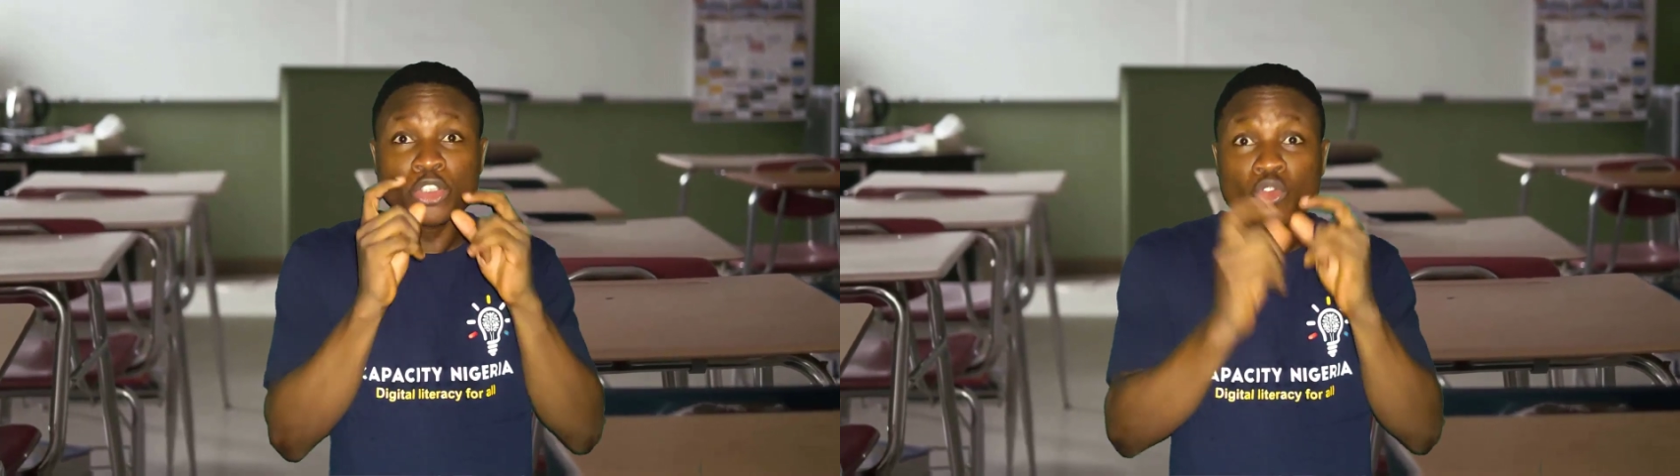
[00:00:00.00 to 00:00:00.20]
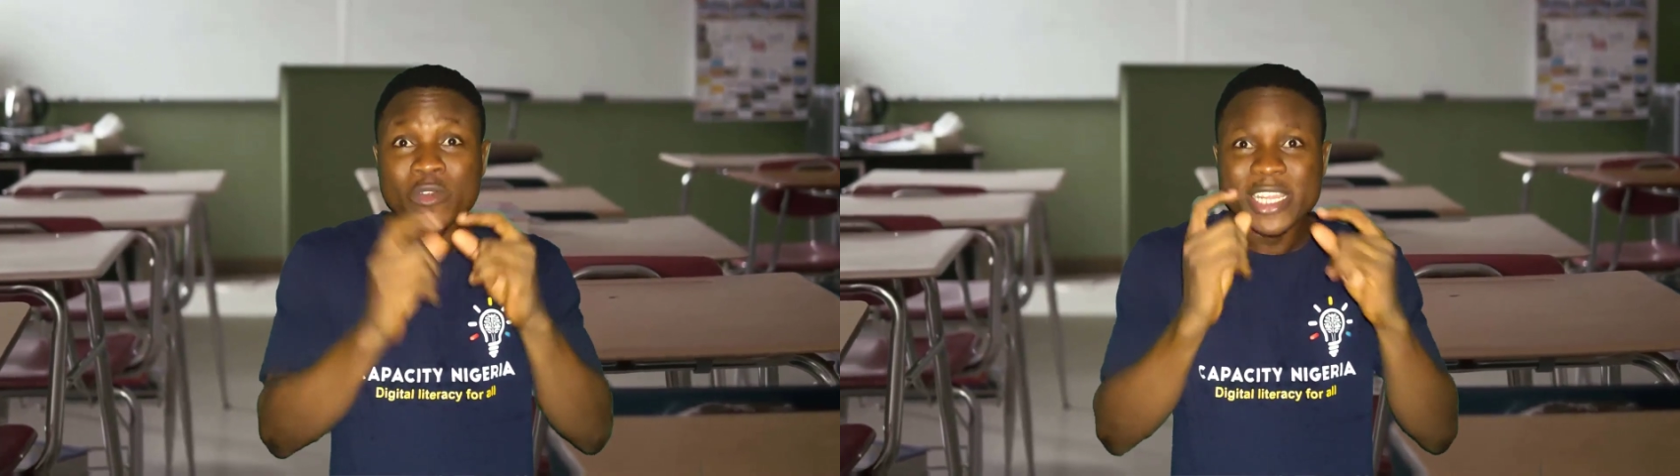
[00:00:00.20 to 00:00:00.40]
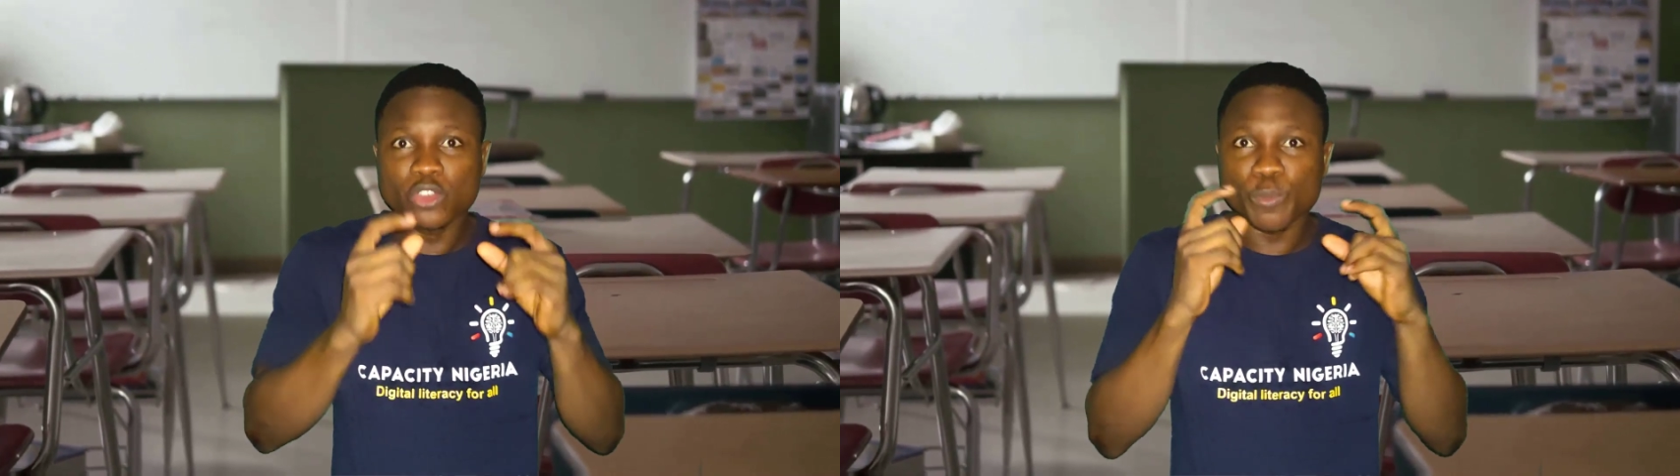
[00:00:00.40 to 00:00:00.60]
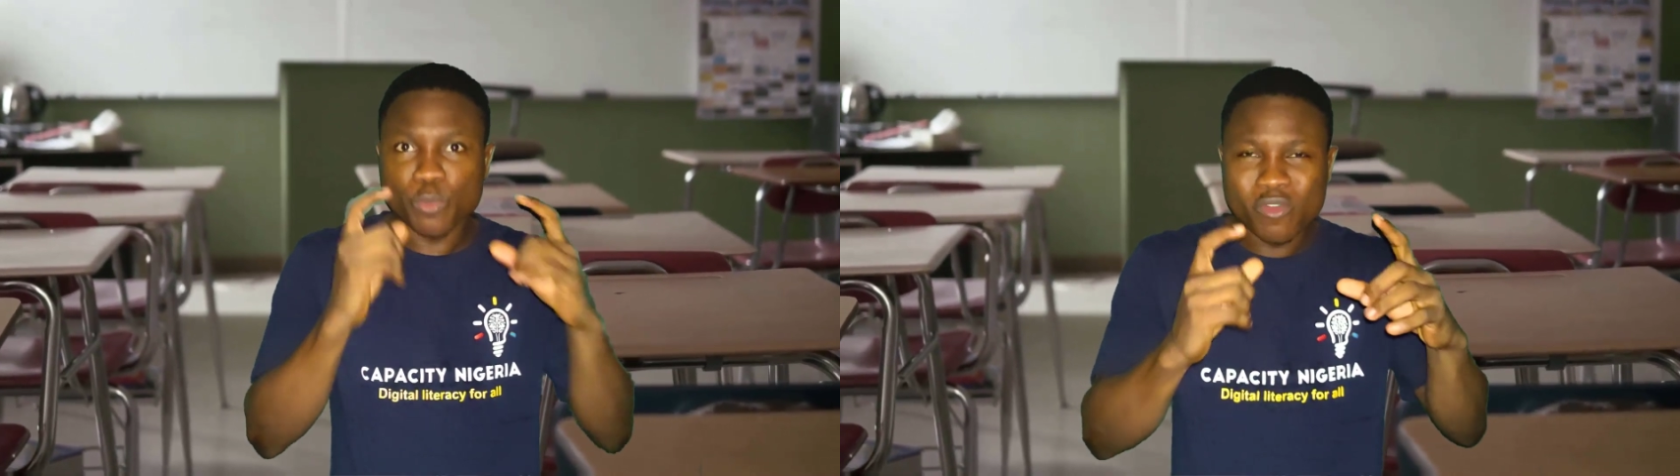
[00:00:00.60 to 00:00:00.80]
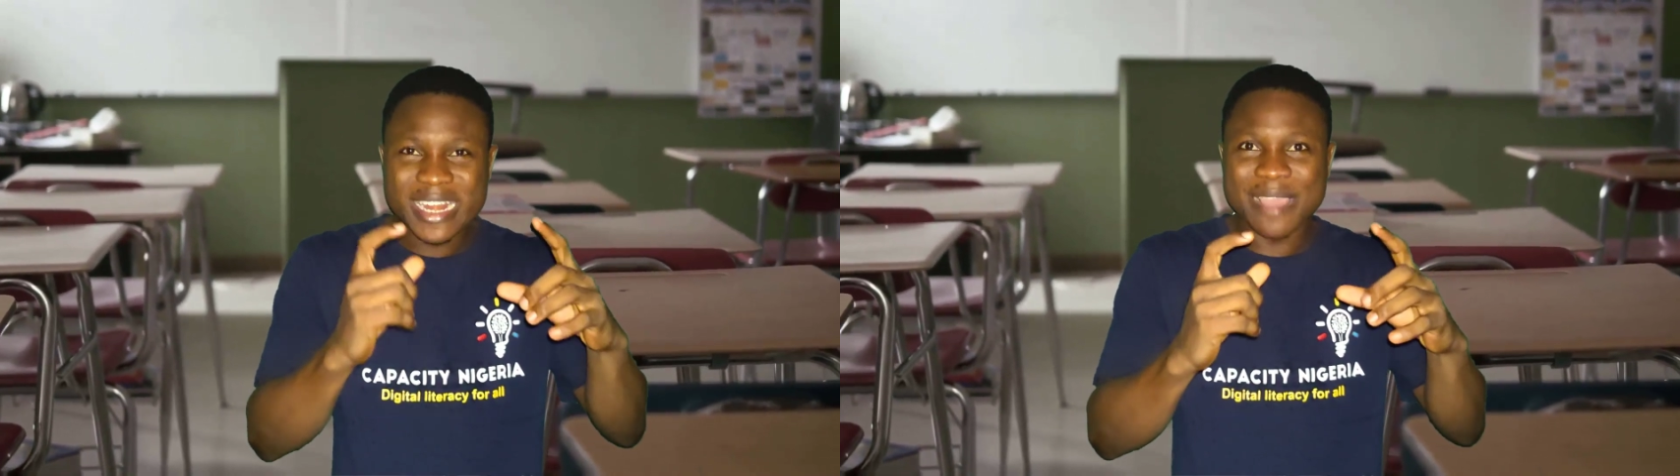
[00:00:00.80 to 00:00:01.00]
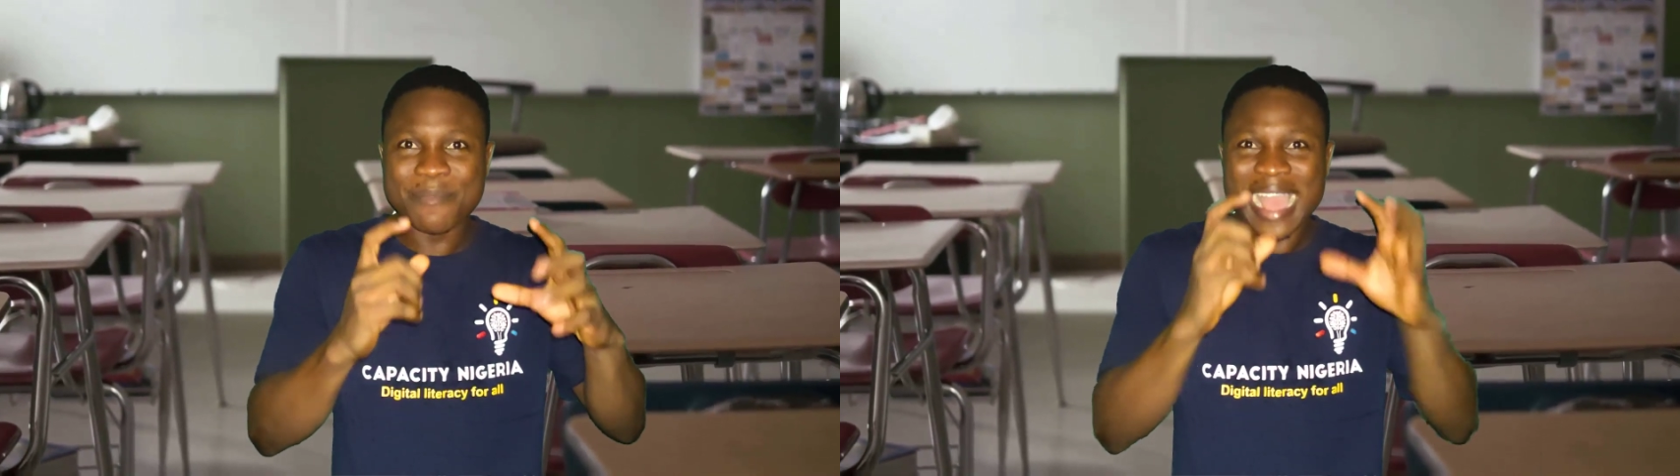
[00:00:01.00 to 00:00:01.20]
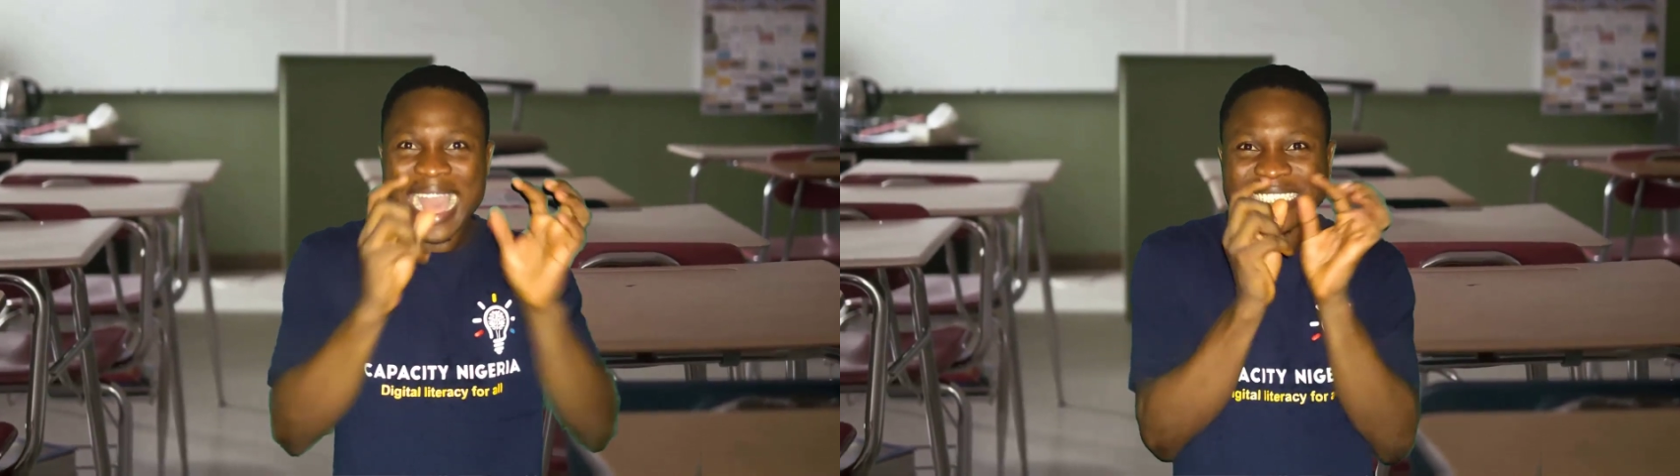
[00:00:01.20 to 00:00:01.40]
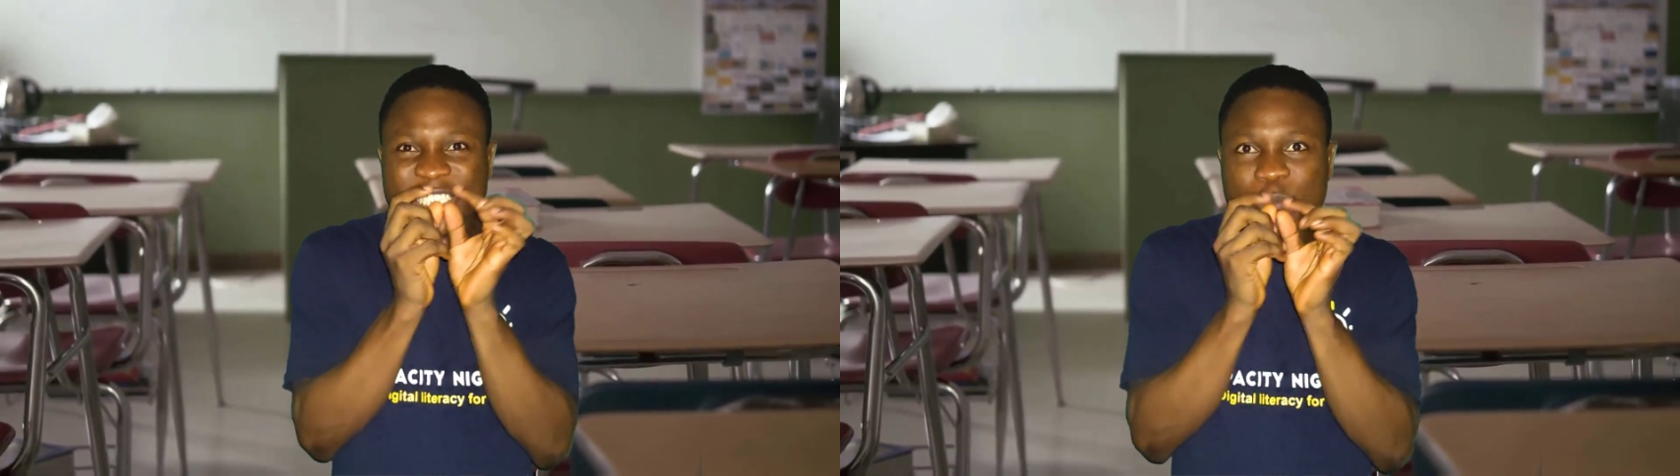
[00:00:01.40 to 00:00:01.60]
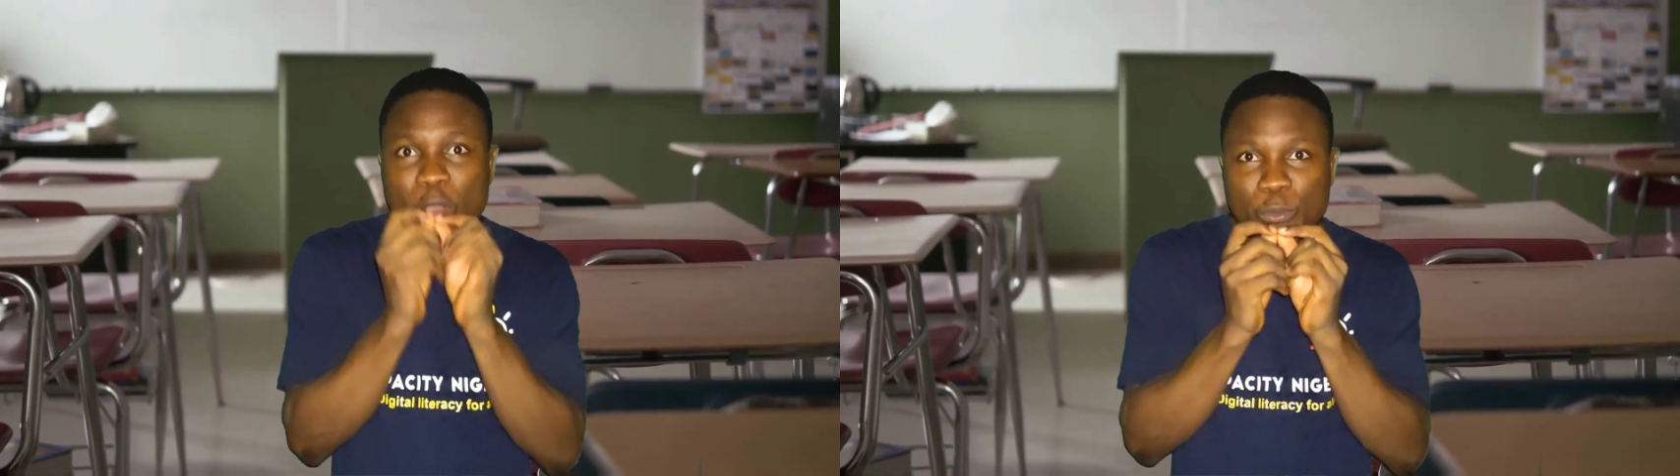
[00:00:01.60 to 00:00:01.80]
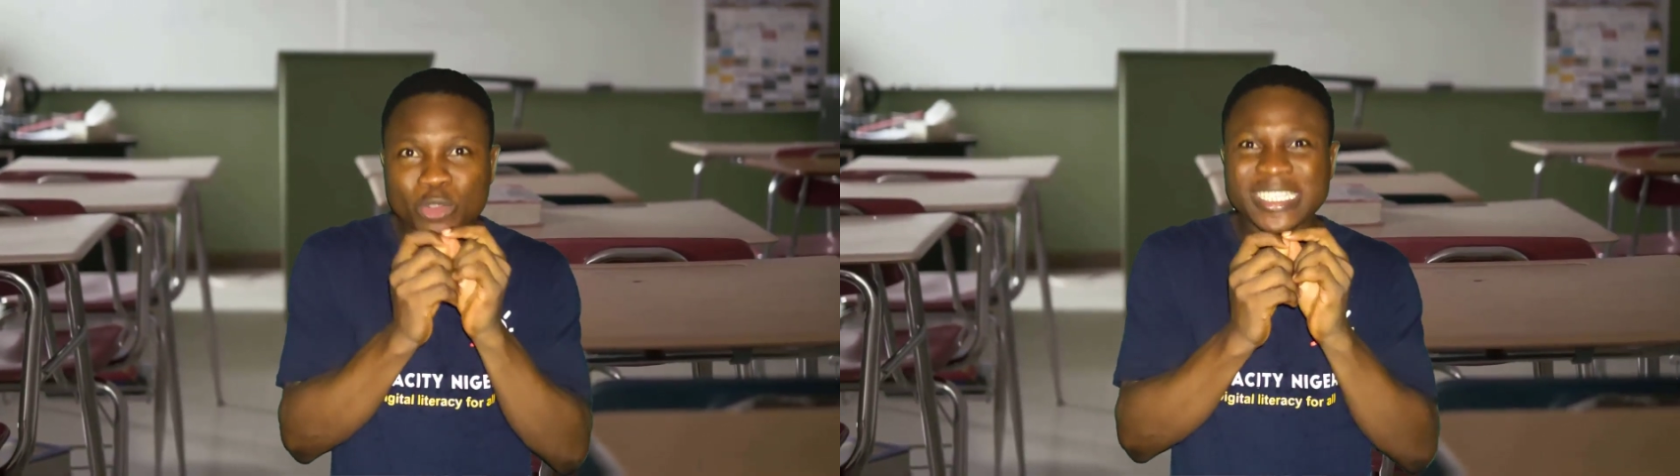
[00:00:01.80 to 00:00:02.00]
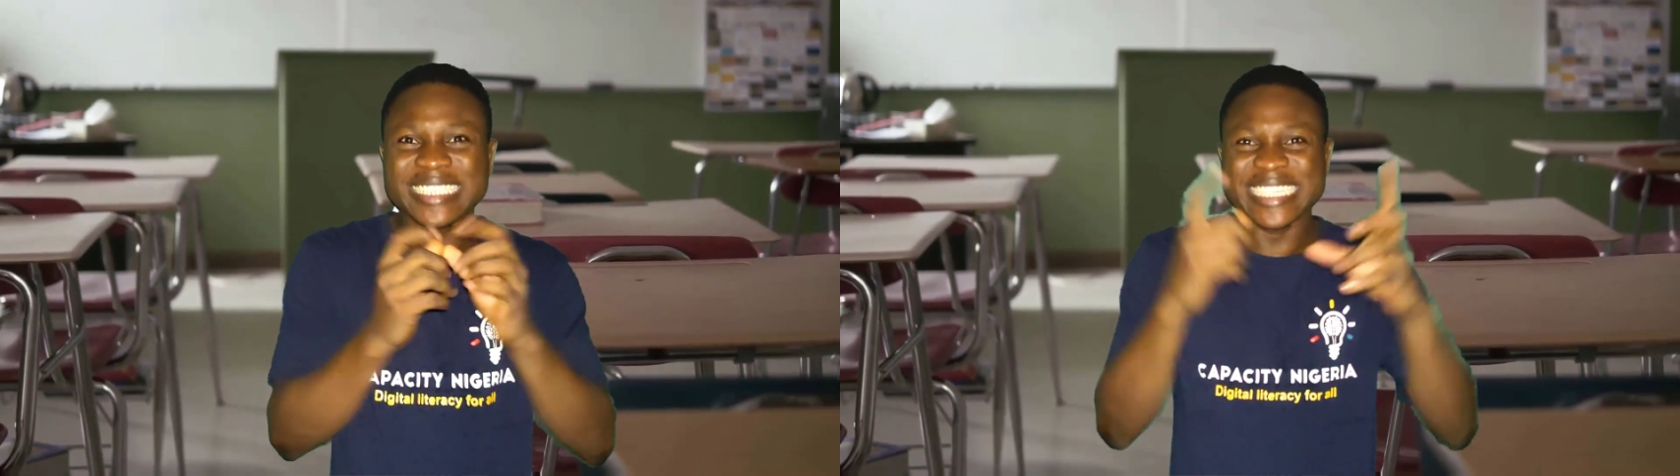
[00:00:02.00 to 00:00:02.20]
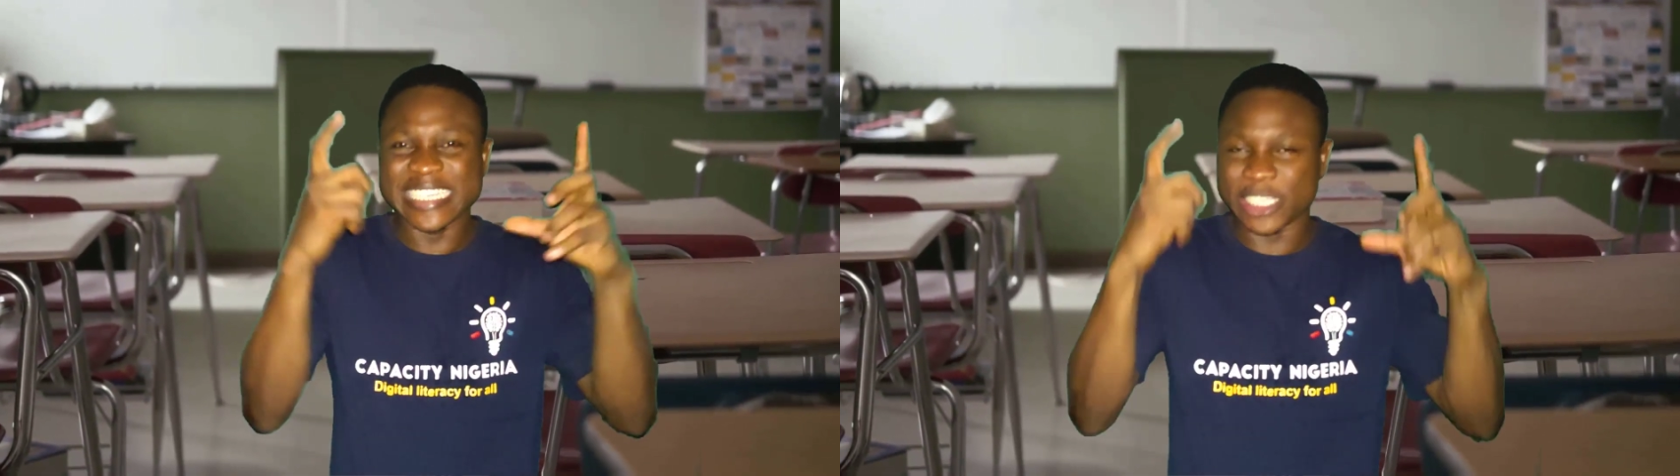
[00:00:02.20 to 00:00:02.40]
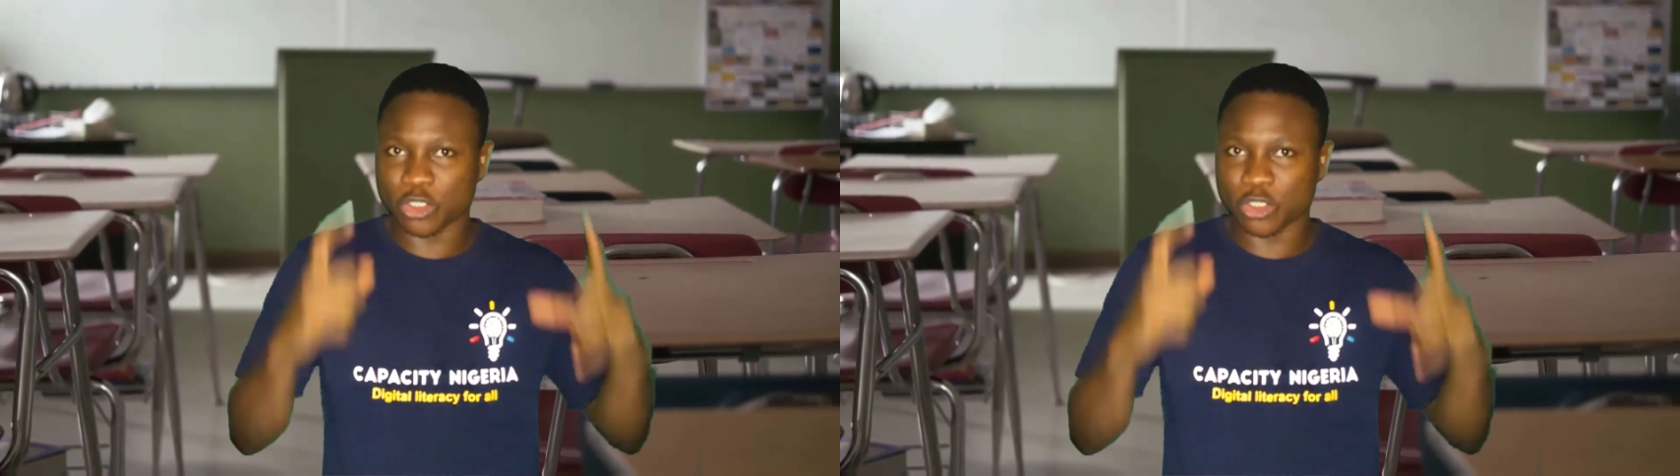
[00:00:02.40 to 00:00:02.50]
you need to put them as a small project in a